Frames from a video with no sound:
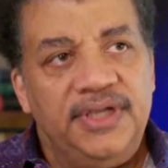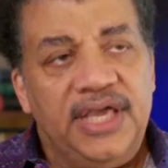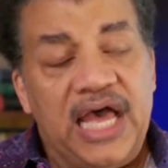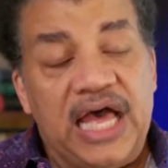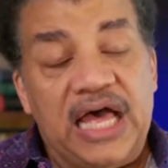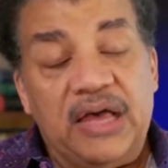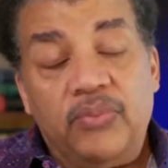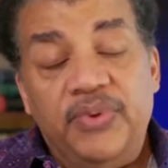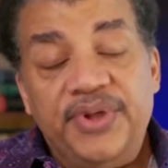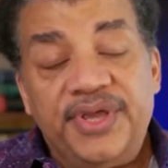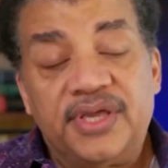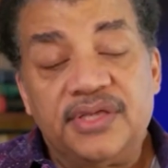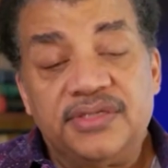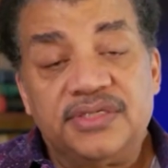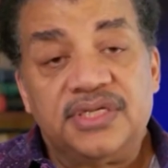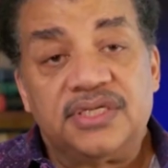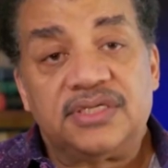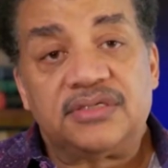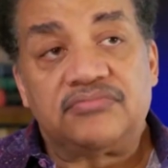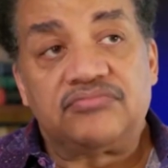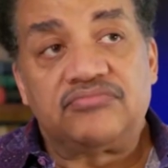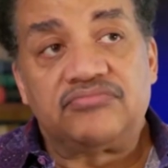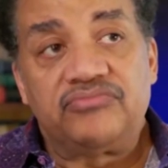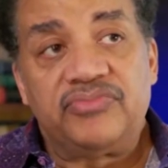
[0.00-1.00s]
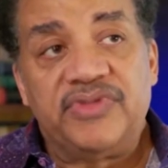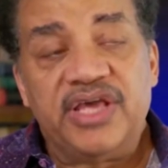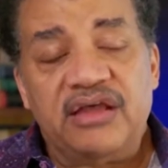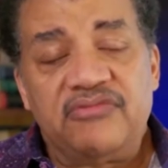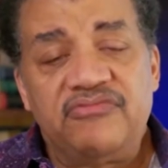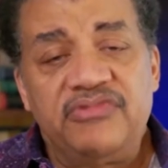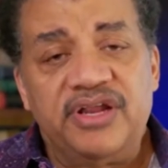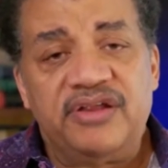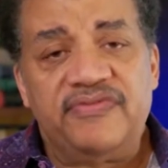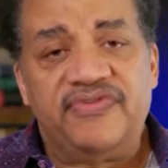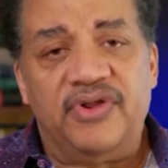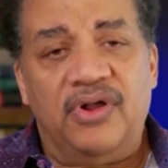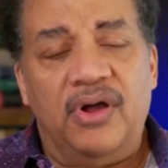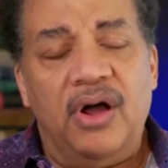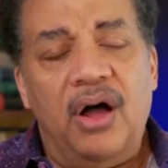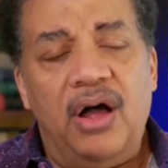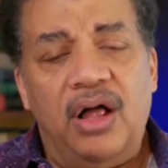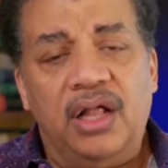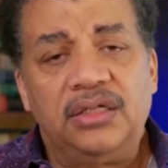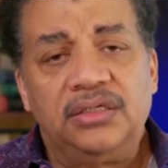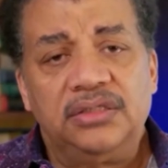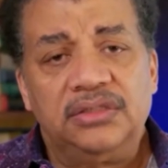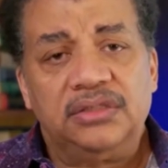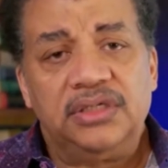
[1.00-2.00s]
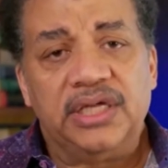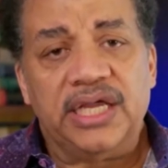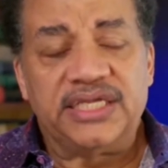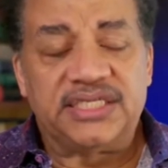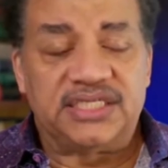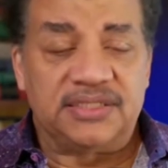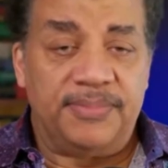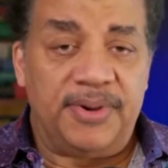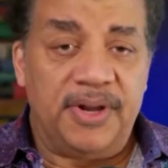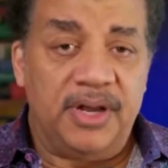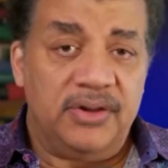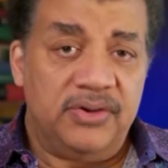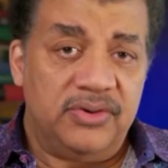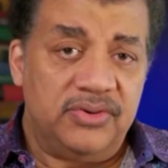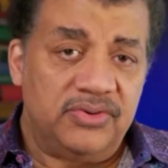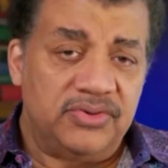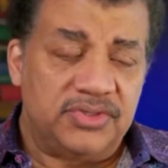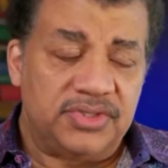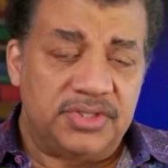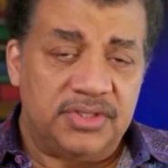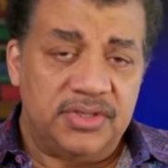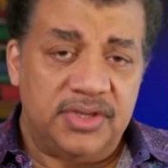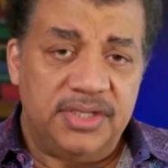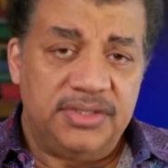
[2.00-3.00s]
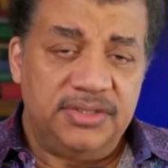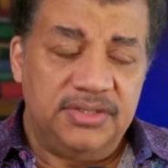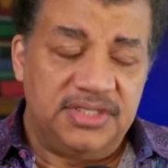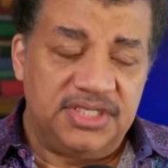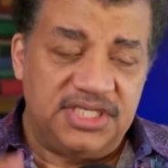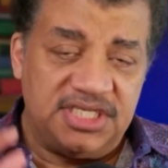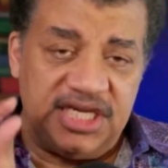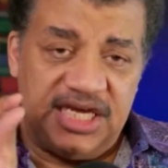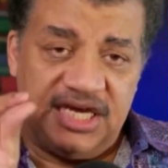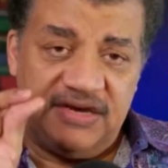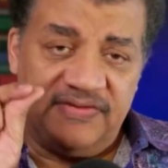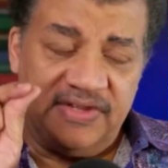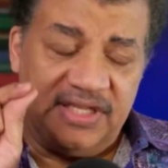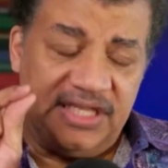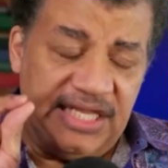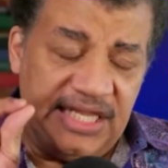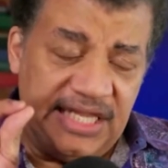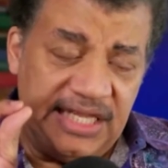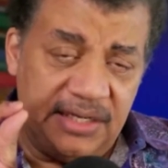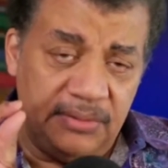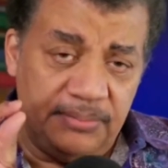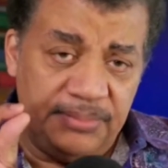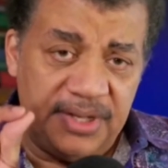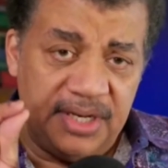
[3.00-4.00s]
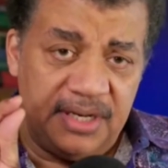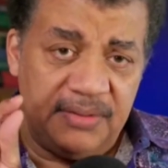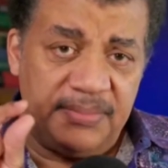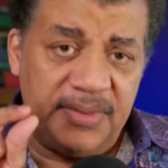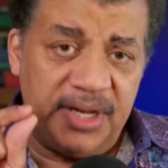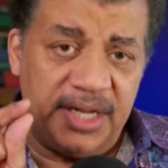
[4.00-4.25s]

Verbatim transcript: Yeah, we could just get rid of it all, I suppose, and you'd save a little bit of